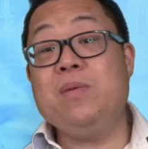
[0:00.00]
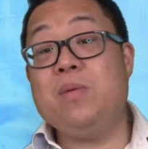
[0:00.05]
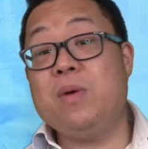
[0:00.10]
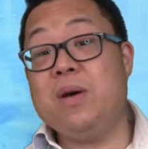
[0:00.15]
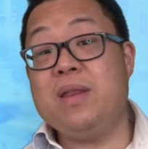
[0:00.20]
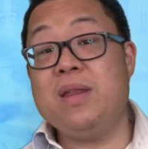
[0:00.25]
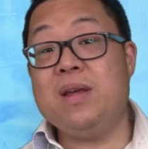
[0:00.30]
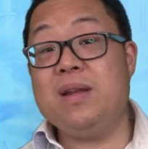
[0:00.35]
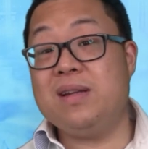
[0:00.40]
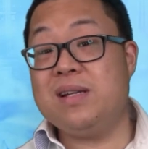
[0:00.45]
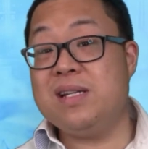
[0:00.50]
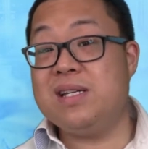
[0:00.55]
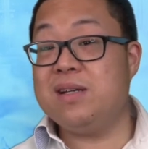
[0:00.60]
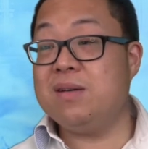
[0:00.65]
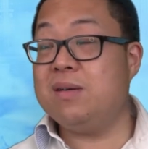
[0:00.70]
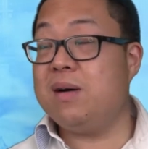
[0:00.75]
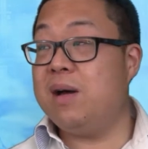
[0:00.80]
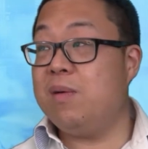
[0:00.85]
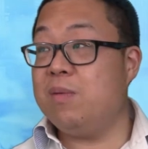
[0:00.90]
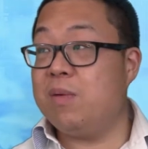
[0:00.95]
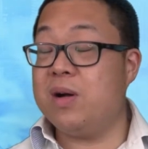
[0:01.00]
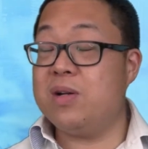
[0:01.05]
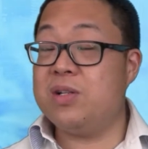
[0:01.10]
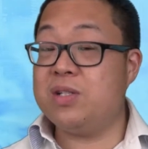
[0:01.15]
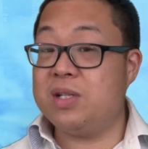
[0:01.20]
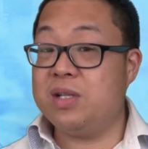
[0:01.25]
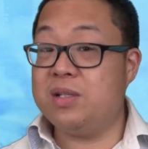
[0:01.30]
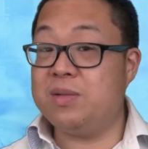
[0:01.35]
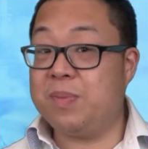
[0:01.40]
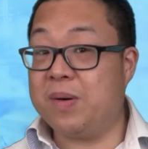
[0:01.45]
with it until I
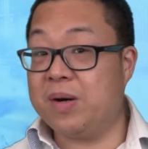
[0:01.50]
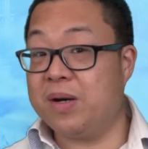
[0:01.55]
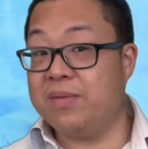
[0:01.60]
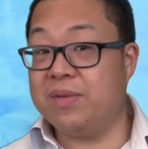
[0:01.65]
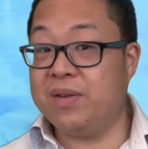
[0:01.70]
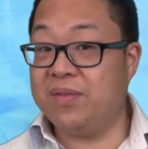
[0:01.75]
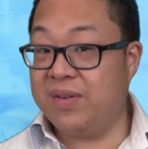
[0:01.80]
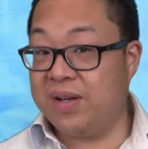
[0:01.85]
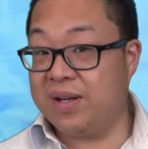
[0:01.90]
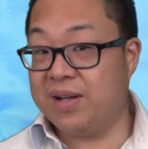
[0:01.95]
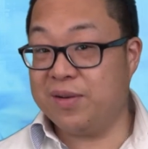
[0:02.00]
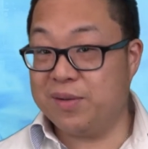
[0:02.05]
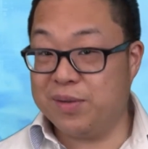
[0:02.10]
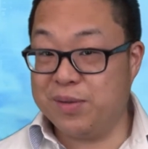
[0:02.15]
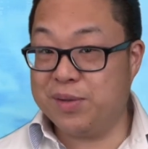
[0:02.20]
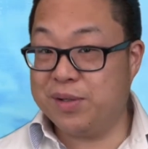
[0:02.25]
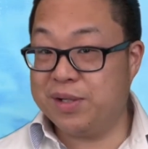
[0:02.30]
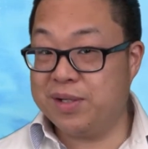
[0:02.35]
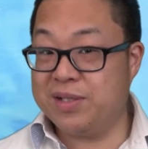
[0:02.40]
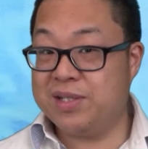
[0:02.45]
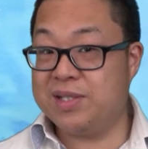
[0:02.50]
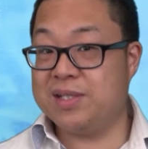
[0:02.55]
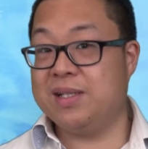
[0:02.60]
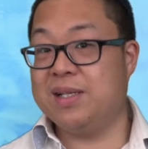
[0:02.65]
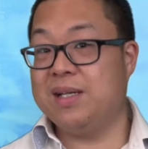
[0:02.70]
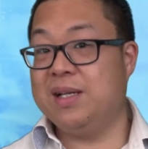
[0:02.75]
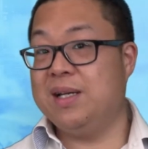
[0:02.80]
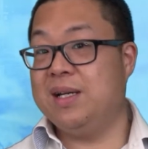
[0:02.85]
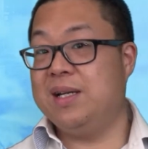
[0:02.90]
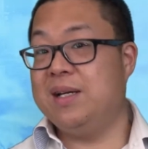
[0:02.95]
watched this part of the video, Lukas.
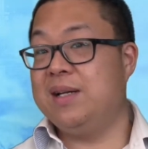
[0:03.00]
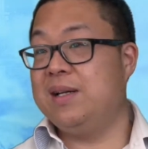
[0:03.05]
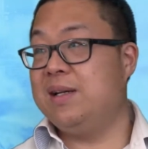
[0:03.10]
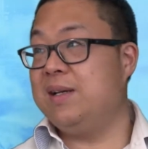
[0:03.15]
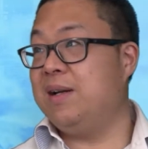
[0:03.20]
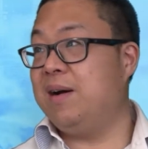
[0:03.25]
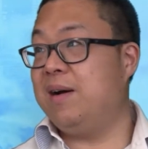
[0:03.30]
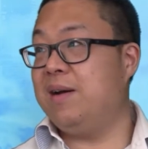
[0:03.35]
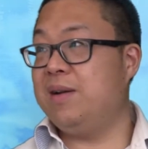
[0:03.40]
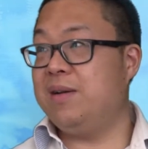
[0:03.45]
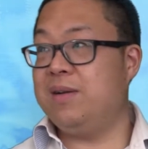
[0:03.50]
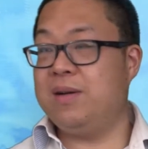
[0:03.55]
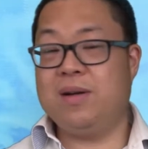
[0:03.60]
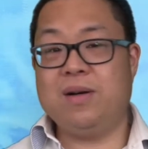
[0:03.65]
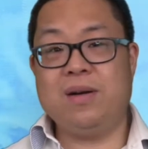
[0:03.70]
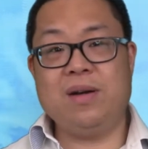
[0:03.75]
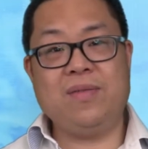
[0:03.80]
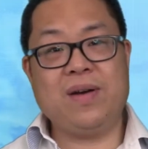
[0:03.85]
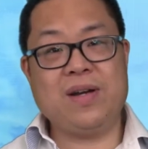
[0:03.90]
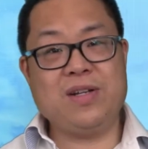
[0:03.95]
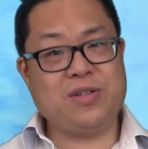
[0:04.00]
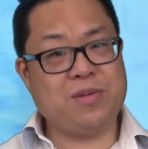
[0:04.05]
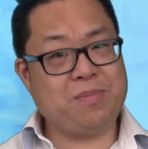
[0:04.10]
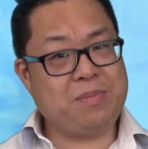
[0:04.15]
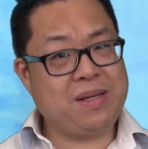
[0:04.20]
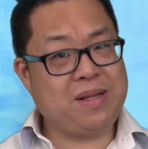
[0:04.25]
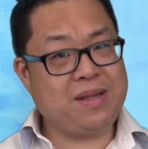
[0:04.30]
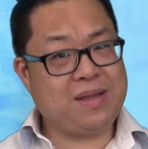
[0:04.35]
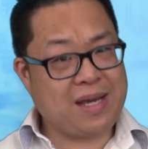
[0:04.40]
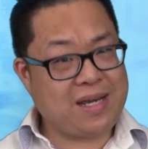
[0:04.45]
Now, I don't know if I should
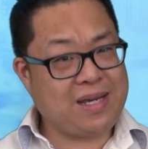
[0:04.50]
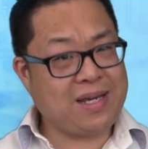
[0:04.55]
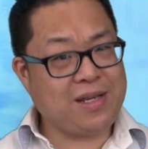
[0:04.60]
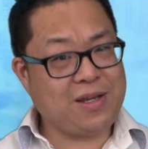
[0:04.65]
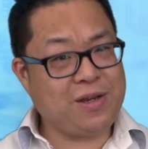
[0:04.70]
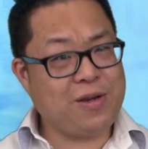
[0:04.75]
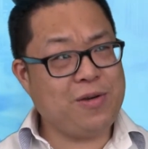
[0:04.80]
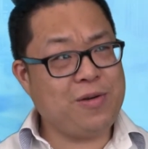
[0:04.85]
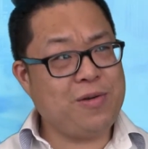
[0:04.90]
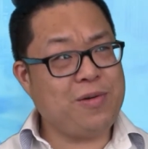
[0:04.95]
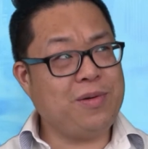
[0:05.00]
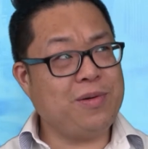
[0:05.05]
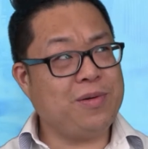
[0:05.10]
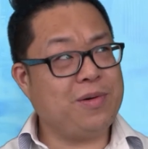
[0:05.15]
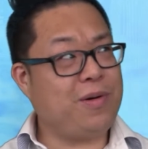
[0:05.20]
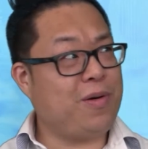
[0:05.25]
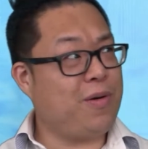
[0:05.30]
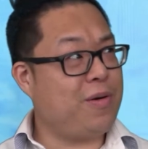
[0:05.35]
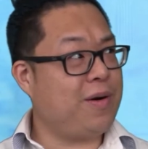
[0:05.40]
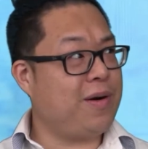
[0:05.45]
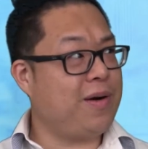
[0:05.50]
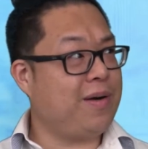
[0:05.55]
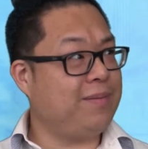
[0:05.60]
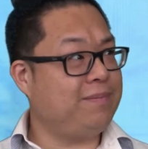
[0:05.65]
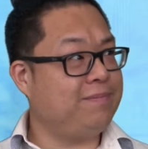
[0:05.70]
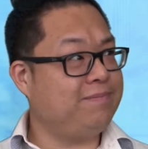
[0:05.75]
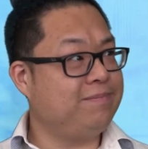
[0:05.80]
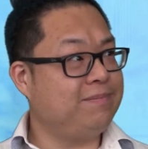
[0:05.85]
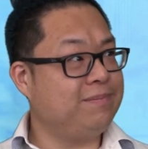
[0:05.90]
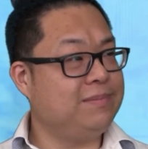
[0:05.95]
be thanking you or
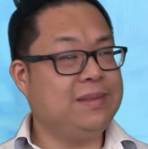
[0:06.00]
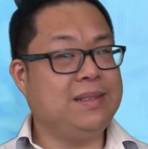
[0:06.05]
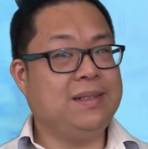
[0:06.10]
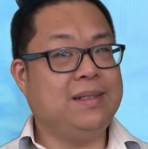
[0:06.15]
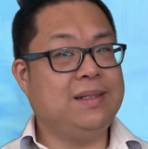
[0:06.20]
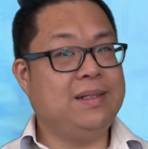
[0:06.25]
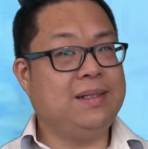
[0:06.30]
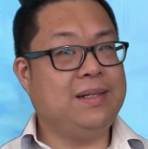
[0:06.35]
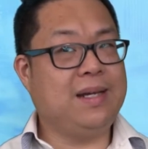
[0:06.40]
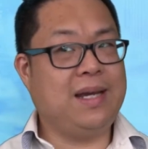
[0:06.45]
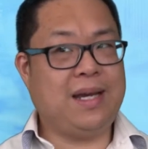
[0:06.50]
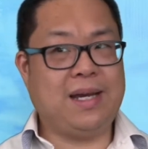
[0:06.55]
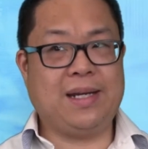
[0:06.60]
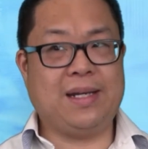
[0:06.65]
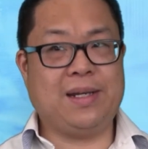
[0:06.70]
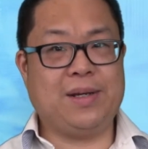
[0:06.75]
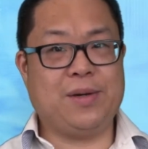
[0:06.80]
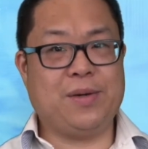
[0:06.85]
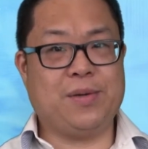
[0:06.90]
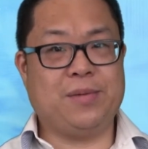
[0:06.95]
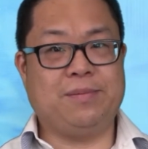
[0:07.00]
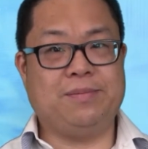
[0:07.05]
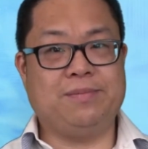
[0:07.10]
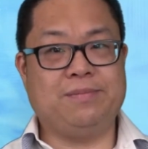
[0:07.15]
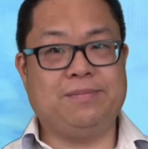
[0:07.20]
hitting you.